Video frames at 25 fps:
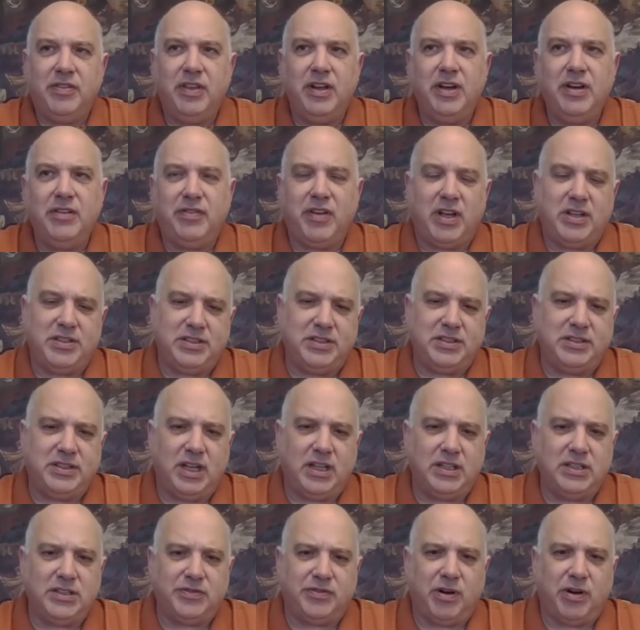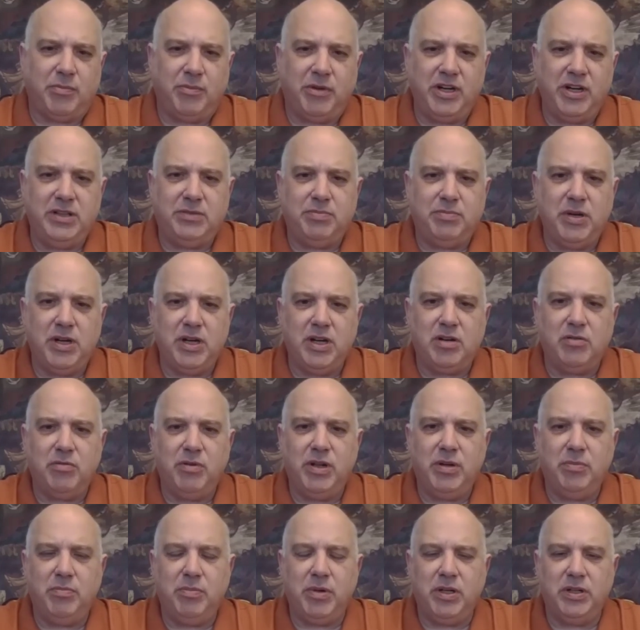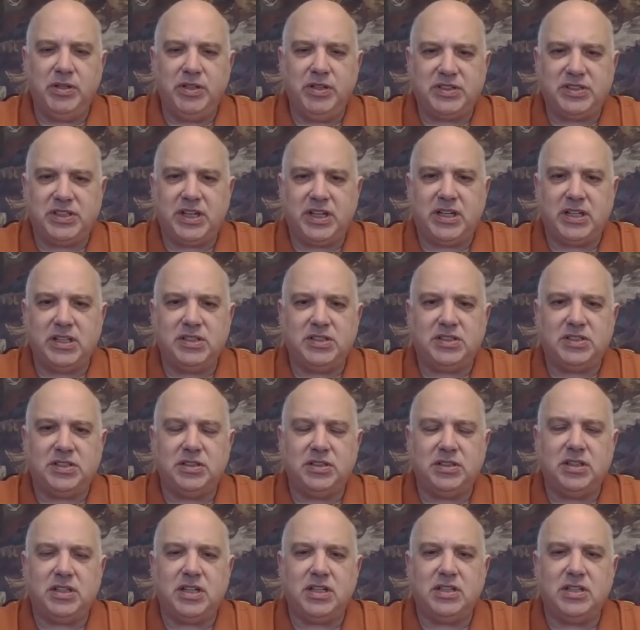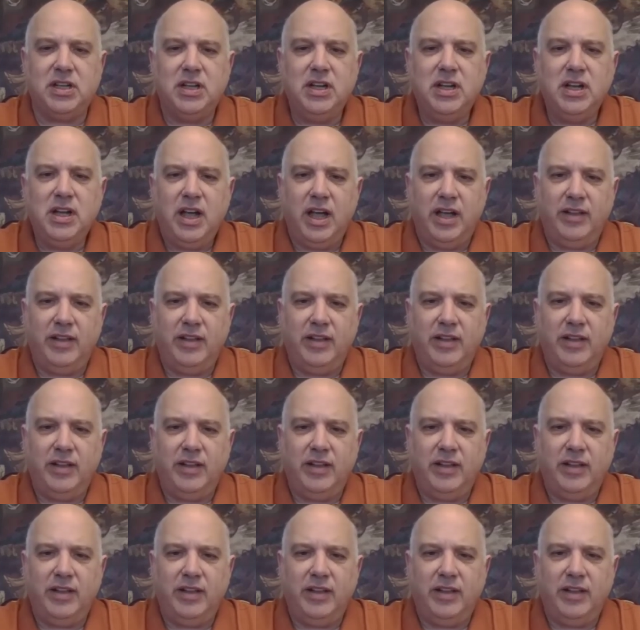30,000 tons from Rietberg, we'll build the second circuit,